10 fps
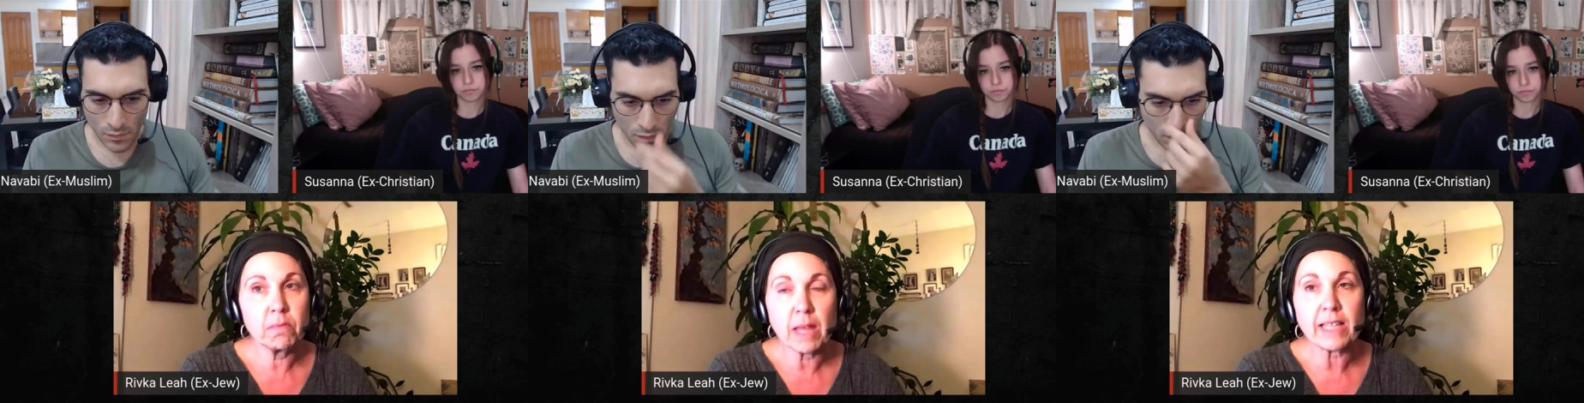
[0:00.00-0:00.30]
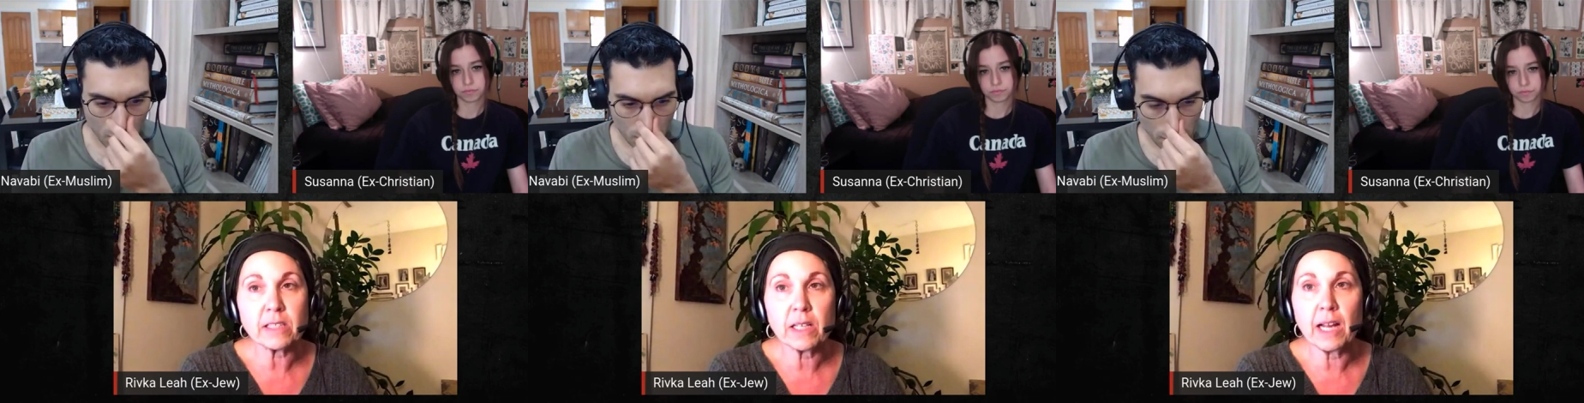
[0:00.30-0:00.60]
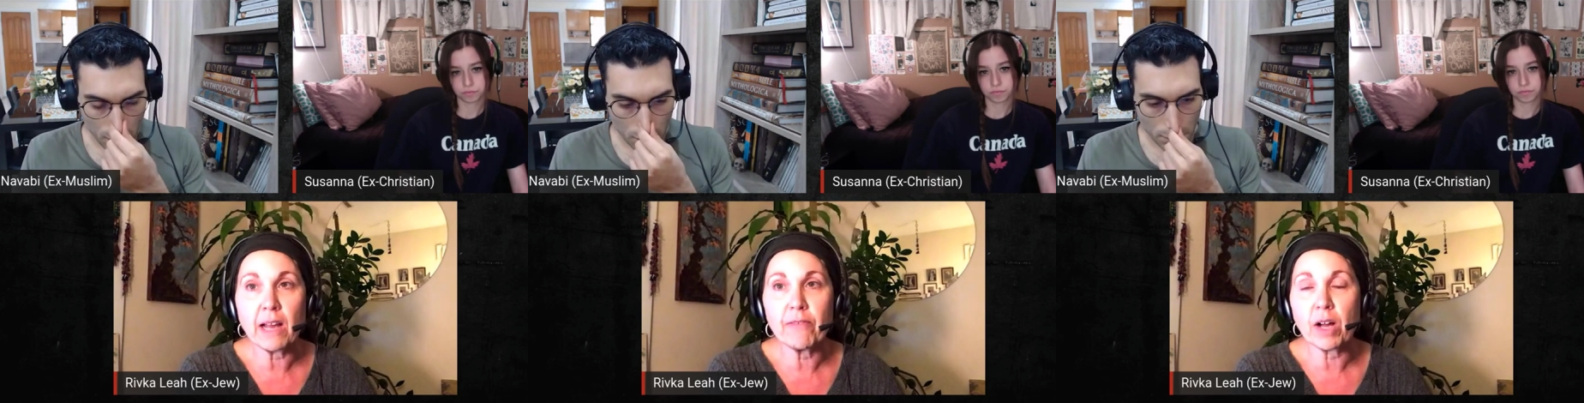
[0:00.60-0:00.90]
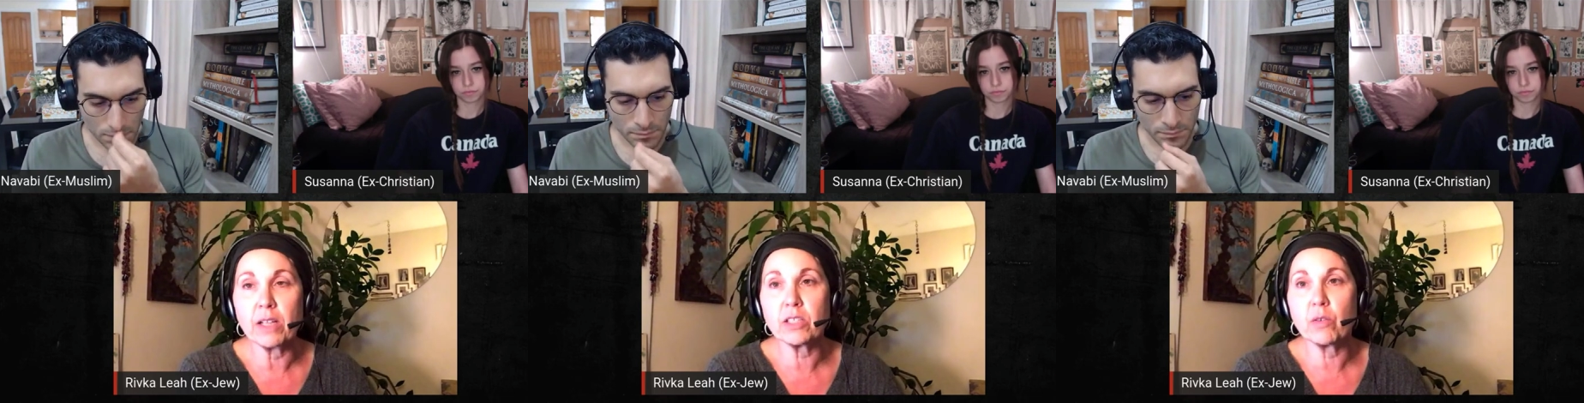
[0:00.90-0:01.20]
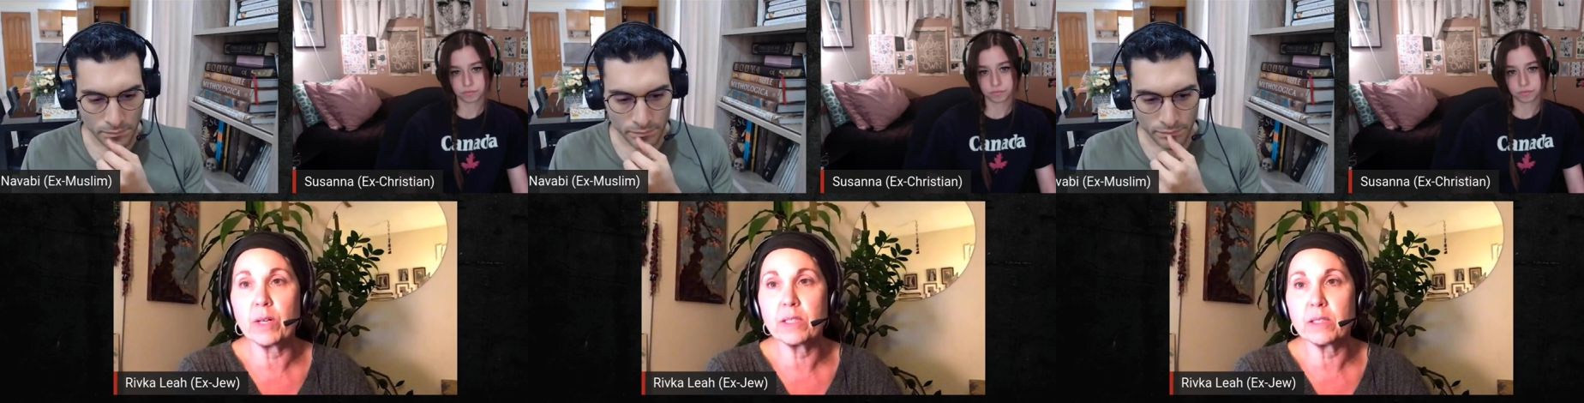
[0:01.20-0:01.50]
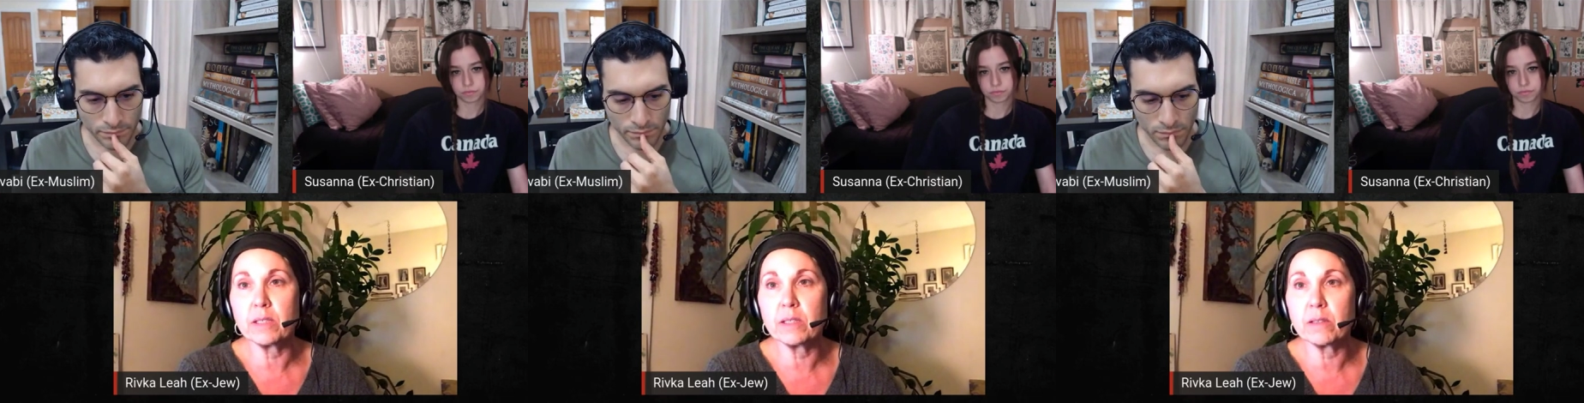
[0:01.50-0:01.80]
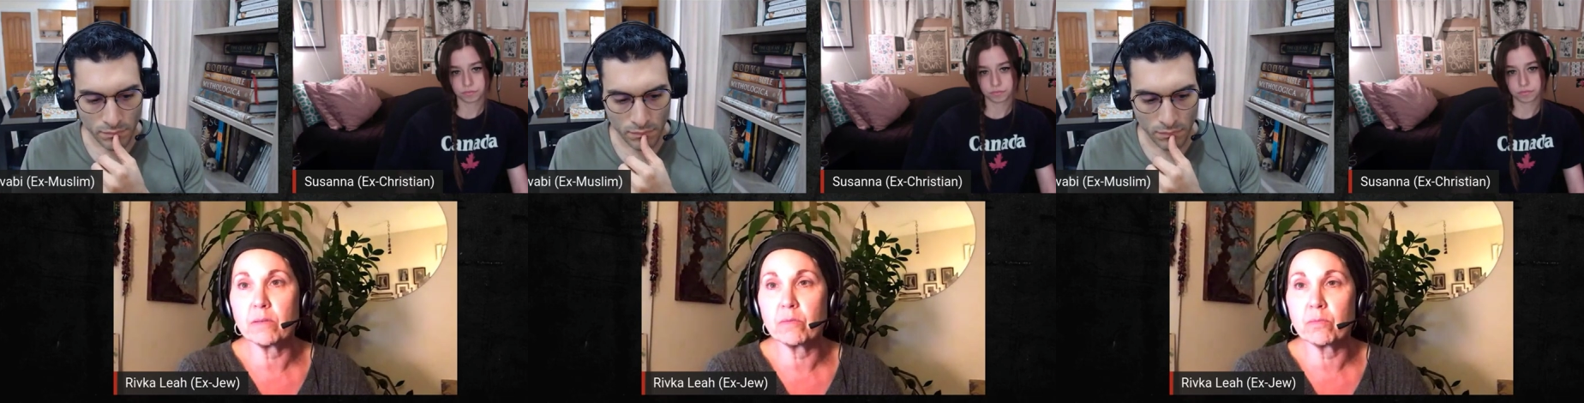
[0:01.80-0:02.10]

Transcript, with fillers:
Speaker 1: that's going to have consequences.